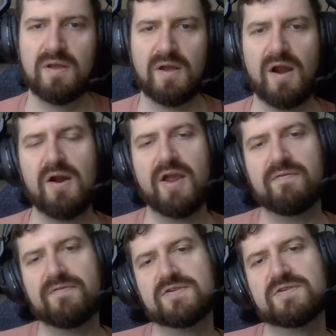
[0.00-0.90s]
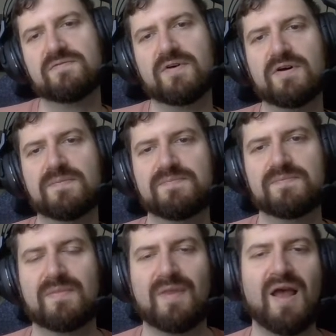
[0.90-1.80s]
all right, first of all,
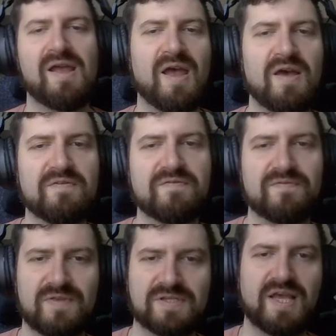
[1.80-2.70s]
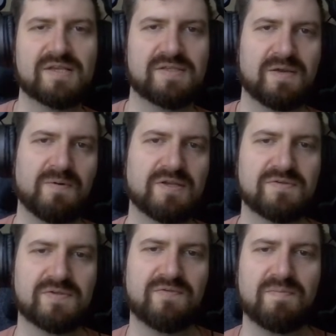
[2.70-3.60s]
I have the text that I want to
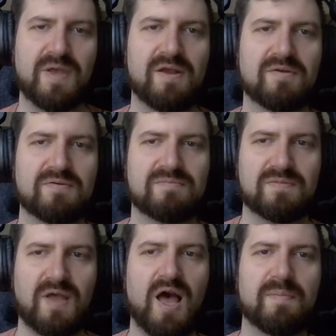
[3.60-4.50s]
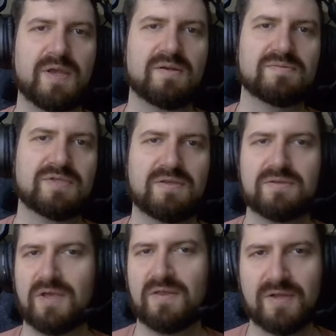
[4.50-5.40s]
use for the panel copied.
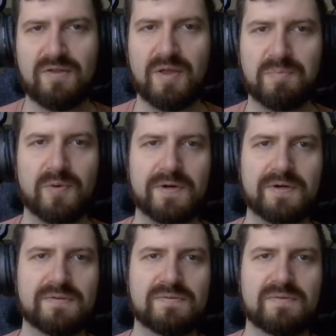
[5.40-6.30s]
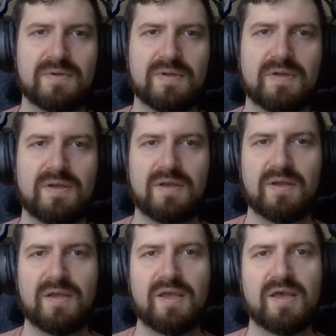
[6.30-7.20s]
It's on the clipboard.
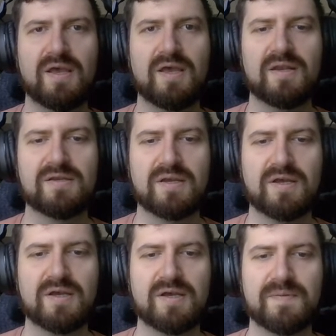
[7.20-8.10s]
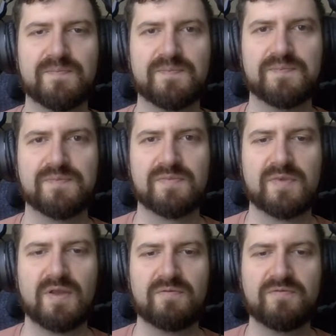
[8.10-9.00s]
And
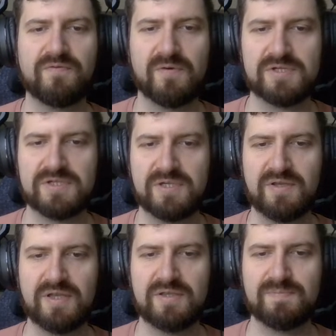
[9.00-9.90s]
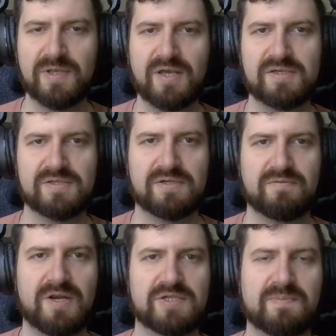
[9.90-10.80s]
unfortunately, because of the
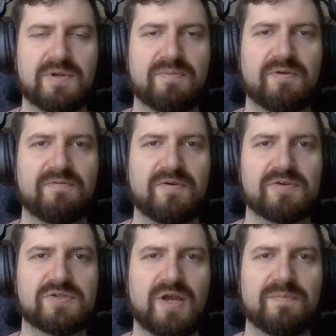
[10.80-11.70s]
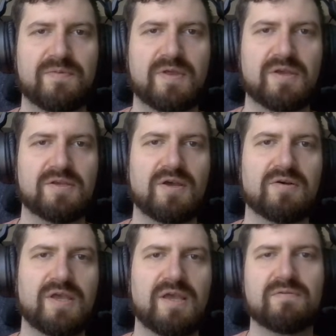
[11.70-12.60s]
arrangement of my Photoshop thing, y'all
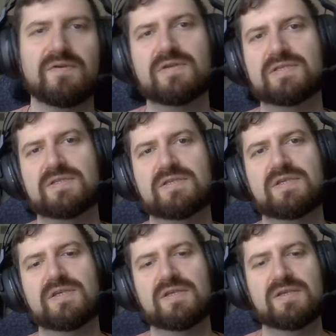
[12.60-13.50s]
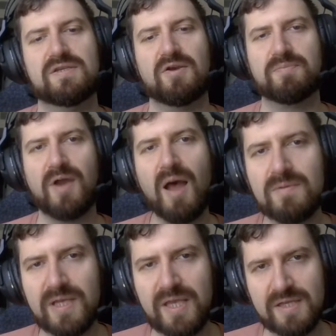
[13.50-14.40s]
can't really see, y'all
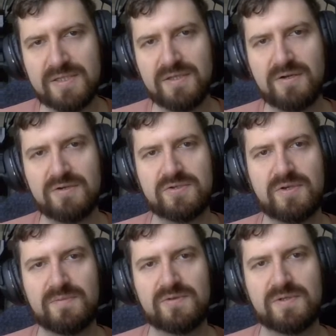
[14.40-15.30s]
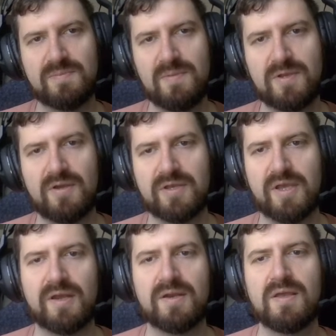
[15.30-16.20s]
probably can't see the cursor I'm using. Maybe y'all
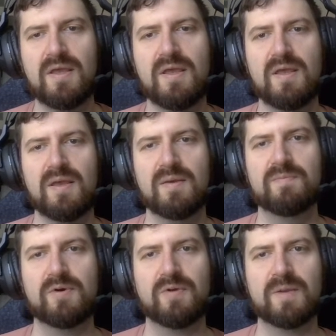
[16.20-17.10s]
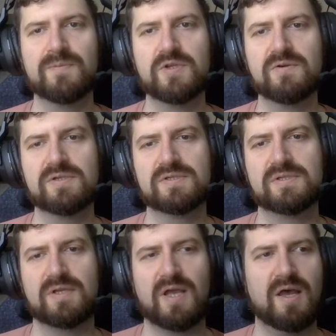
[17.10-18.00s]
can. But what I'm doing
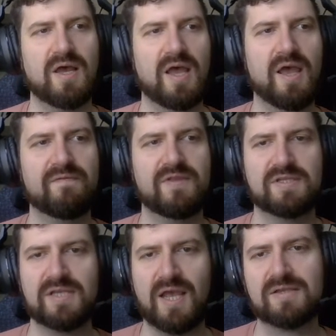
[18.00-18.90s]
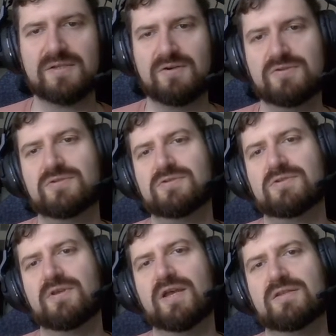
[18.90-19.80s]
is I have the text cursor
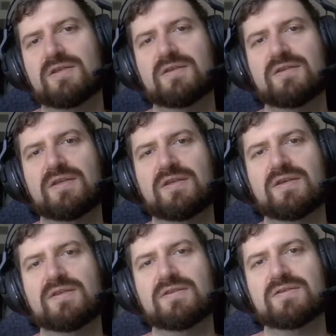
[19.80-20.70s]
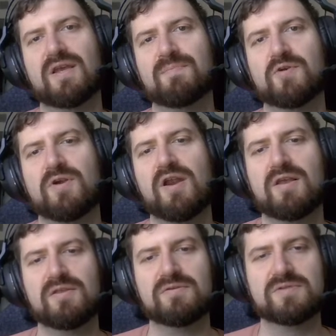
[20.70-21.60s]
selected, and I'm creating
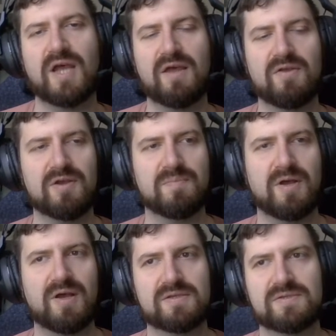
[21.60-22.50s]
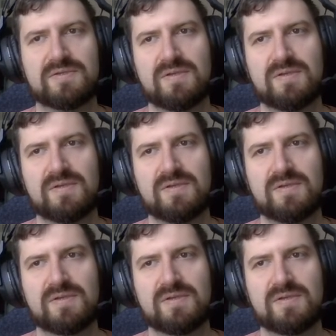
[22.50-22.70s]
a little dialog box.